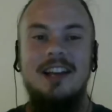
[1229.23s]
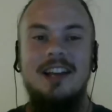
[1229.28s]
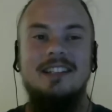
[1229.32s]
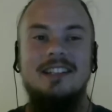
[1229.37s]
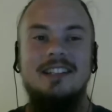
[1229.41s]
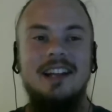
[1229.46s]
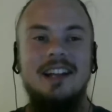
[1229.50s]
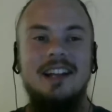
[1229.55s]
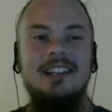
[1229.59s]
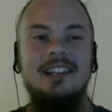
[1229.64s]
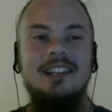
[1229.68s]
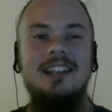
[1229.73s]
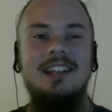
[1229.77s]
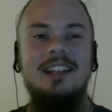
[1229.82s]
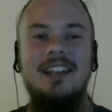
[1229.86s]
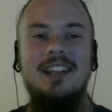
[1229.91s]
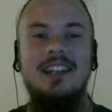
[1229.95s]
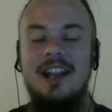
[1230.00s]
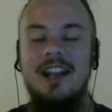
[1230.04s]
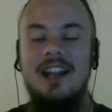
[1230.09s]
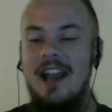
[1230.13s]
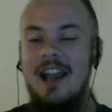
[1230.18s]
technically
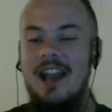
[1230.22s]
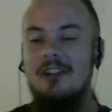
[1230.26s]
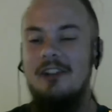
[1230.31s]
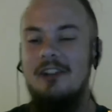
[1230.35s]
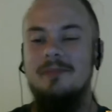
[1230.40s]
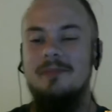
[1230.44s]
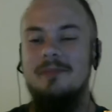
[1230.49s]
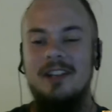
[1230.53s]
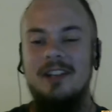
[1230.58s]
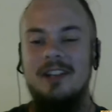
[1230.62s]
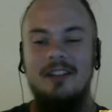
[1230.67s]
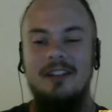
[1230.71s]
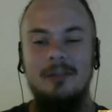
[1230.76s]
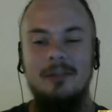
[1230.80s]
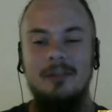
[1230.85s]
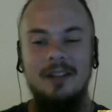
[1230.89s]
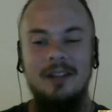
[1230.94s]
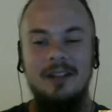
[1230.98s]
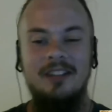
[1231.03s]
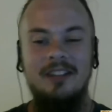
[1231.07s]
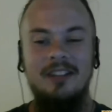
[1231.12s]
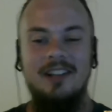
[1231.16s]
the announcement of
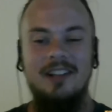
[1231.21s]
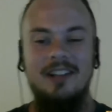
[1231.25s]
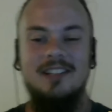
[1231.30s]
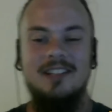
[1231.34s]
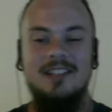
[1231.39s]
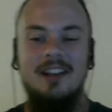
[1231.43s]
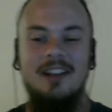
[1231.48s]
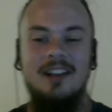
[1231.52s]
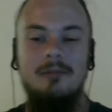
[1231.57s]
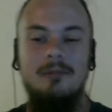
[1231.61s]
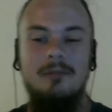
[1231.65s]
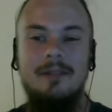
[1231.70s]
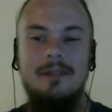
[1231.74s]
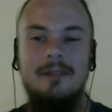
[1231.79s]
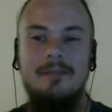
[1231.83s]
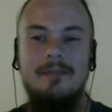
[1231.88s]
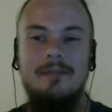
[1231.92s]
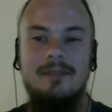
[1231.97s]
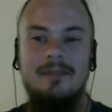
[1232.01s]
Oblivion is kind of what,